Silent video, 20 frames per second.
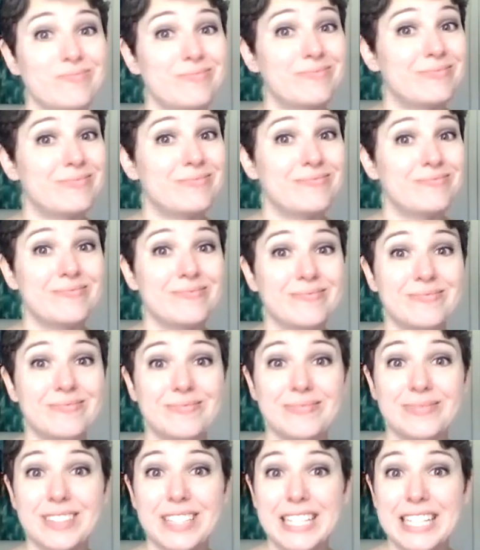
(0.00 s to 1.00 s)

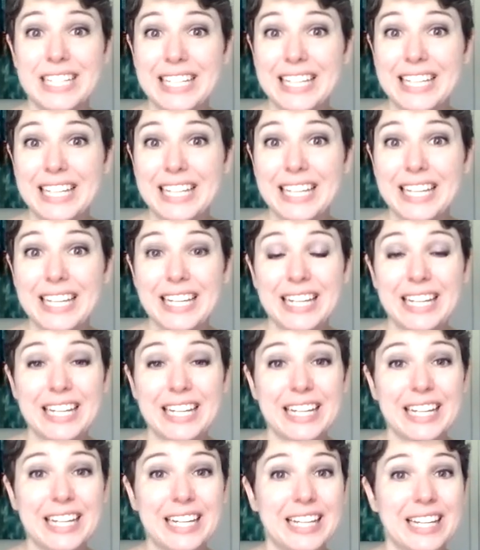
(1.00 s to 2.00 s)

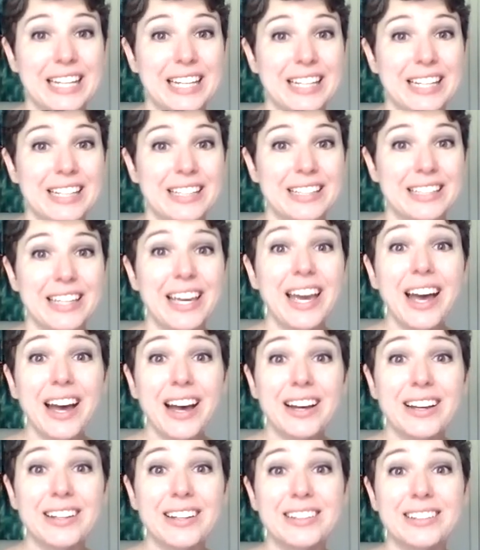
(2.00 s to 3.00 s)

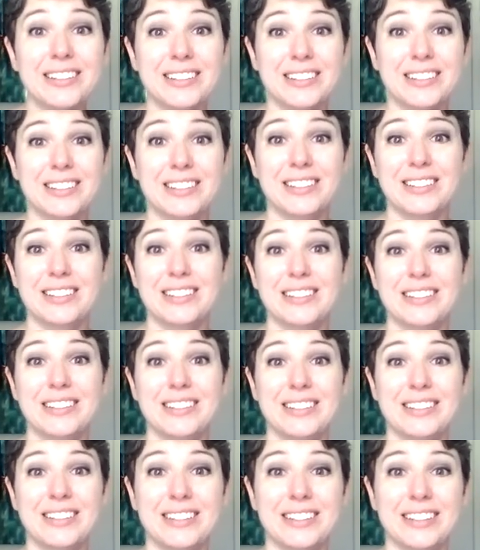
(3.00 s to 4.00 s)

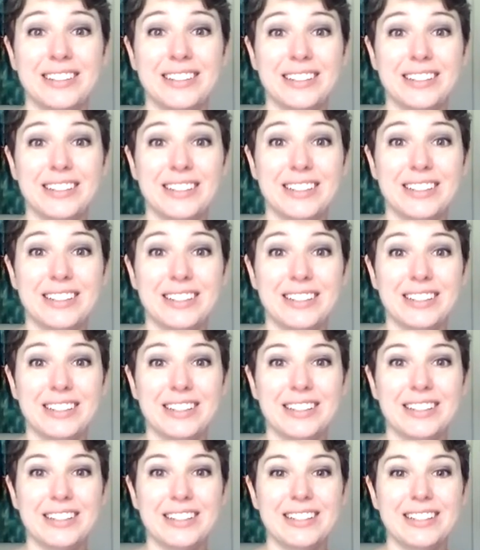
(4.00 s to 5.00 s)

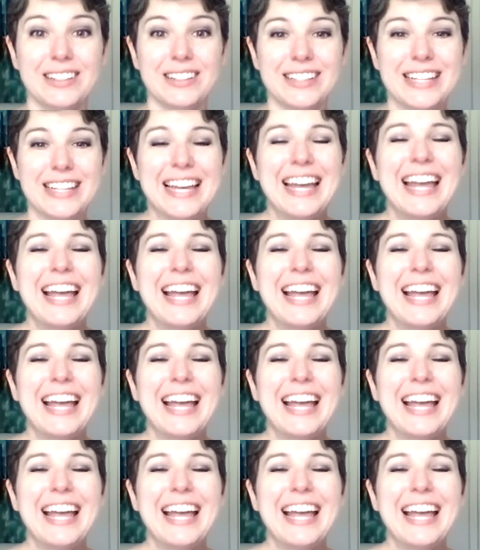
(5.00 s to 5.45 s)
No words are spoken by the person on screen.